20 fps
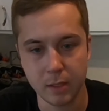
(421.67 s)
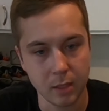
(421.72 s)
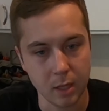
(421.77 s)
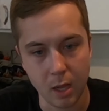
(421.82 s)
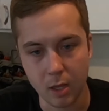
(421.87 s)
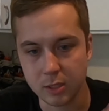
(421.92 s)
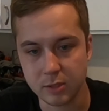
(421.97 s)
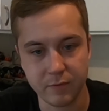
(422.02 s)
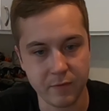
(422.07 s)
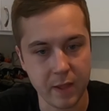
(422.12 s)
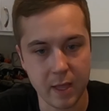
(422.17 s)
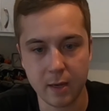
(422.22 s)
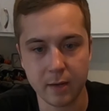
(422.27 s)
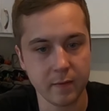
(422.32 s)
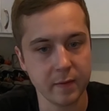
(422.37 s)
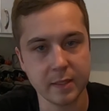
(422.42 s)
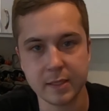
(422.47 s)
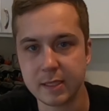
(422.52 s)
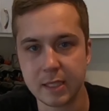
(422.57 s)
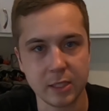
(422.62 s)
oh, it's
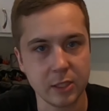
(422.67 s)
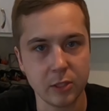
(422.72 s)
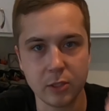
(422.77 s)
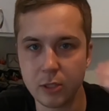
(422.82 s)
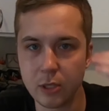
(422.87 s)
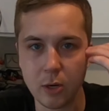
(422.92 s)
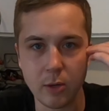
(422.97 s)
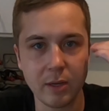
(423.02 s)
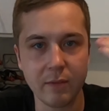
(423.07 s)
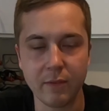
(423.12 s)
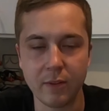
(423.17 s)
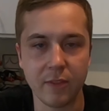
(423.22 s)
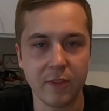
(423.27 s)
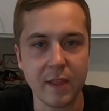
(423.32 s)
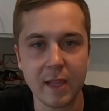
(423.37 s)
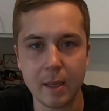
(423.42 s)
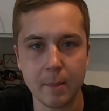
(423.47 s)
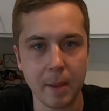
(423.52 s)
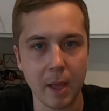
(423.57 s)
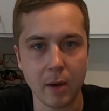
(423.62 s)
Viernes, and you don't even
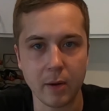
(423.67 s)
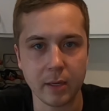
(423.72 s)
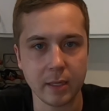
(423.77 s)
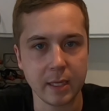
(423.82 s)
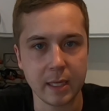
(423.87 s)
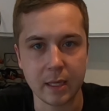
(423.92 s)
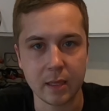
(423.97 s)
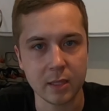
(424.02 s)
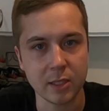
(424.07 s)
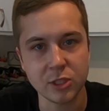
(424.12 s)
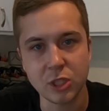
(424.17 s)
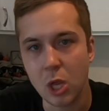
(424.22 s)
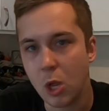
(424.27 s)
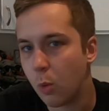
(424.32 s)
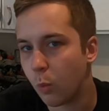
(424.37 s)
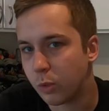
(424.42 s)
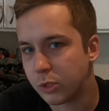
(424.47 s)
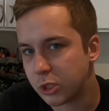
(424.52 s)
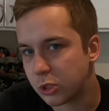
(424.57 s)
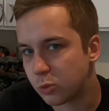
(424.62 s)
think about it in English,
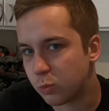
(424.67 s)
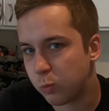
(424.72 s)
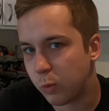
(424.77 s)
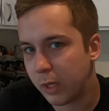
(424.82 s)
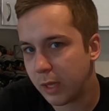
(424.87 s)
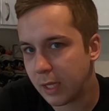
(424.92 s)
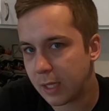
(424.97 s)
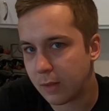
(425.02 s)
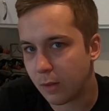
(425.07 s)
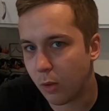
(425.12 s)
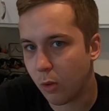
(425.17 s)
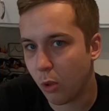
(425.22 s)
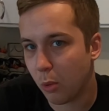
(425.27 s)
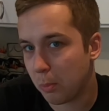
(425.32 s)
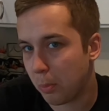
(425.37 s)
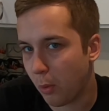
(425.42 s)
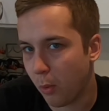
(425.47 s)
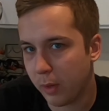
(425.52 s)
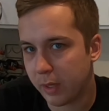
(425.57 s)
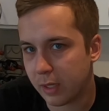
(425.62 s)
which is really the whole
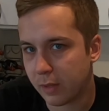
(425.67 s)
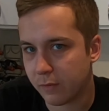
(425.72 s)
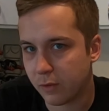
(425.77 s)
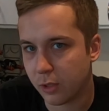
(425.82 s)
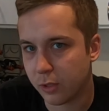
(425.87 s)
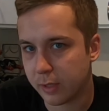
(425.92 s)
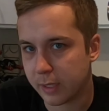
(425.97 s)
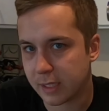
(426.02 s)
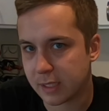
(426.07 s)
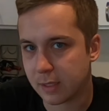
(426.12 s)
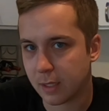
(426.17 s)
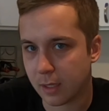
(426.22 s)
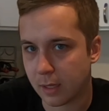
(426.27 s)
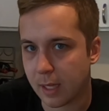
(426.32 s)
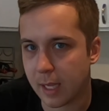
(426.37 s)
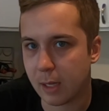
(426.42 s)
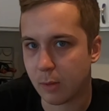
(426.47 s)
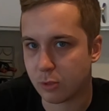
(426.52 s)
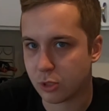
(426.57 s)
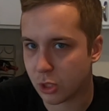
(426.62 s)
point of learning a
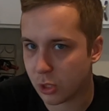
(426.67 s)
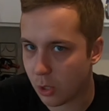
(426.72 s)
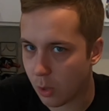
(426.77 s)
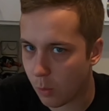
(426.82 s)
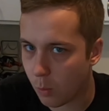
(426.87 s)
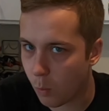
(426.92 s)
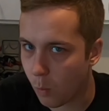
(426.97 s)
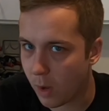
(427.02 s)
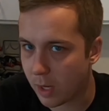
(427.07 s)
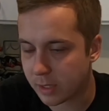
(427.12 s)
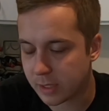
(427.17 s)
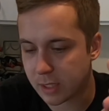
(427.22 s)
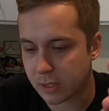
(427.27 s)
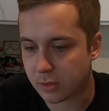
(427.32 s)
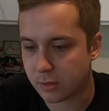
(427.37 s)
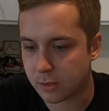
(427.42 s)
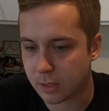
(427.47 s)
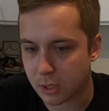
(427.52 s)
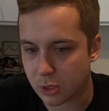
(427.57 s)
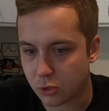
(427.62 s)
language. You don't want
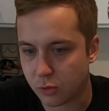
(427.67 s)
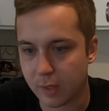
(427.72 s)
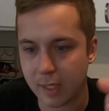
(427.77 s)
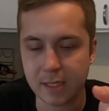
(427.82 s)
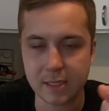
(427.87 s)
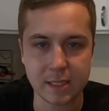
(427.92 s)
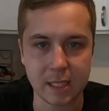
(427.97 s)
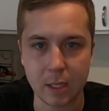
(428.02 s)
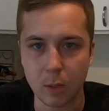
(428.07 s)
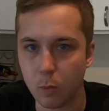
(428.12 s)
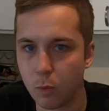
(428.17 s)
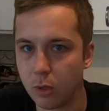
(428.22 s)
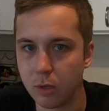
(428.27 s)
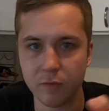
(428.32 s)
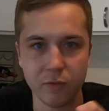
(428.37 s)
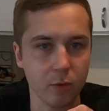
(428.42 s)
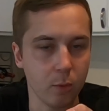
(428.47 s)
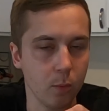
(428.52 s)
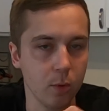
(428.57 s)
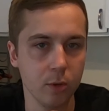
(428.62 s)
to translate word
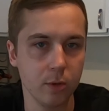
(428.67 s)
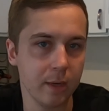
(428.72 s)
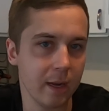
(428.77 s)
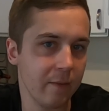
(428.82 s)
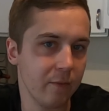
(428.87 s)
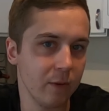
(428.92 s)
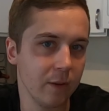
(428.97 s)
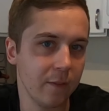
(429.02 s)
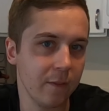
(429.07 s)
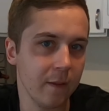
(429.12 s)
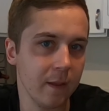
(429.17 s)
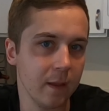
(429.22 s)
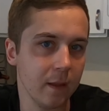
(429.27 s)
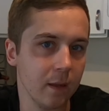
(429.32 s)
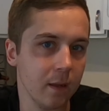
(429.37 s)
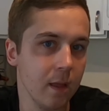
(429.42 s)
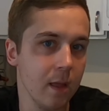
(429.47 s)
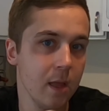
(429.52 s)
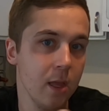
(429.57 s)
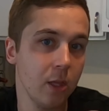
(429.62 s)
for word
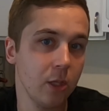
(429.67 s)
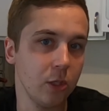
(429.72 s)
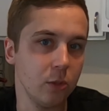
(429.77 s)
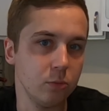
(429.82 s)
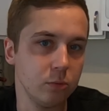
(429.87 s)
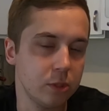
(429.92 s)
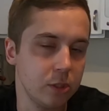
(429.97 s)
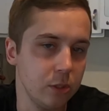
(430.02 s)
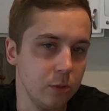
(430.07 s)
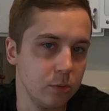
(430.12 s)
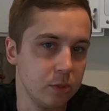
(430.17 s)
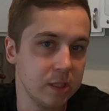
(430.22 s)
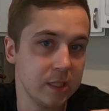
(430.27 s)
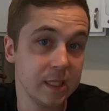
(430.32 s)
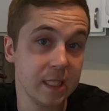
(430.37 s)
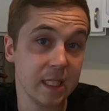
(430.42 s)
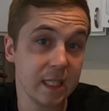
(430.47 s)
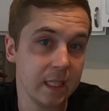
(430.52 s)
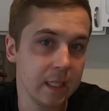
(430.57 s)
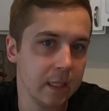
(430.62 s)
everything you
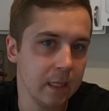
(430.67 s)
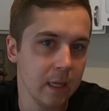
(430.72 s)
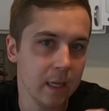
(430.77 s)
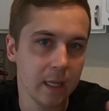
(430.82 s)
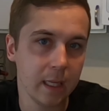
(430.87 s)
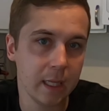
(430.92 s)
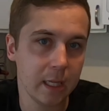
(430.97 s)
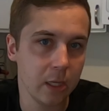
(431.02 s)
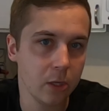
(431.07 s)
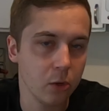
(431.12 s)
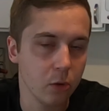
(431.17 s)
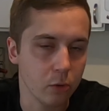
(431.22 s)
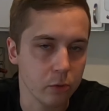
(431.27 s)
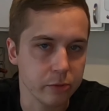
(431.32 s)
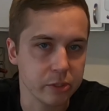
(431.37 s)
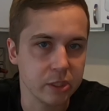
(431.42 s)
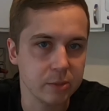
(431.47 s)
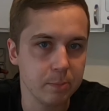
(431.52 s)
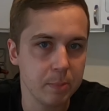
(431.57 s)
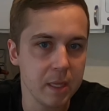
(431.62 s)
see, hear, or
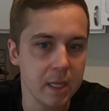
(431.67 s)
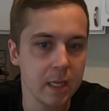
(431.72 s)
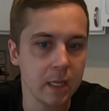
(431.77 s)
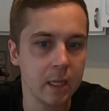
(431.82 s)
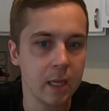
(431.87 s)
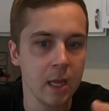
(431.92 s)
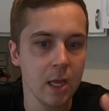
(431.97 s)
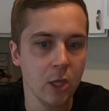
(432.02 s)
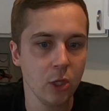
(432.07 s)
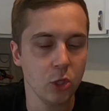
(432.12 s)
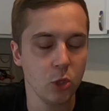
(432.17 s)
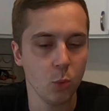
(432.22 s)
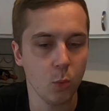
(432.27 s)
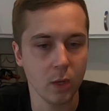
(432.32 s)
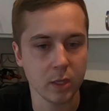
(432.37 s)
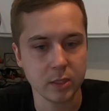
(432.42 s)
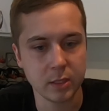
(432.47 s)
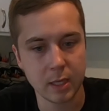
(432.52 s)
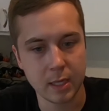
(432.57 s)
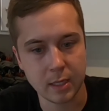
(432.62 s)
speak. You
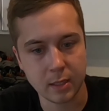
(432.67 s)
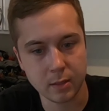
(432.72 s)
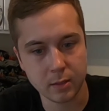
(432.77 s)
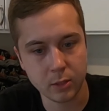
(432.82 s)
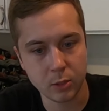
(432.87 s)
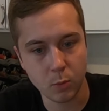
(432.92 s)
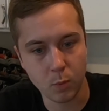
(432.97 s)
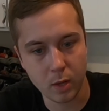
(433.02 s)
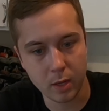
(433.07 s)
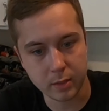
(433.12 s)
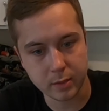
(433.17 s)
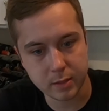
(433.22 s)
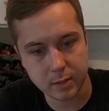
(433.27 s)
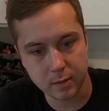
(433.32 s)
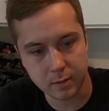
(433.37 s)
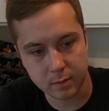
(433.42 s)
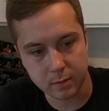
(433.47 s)
want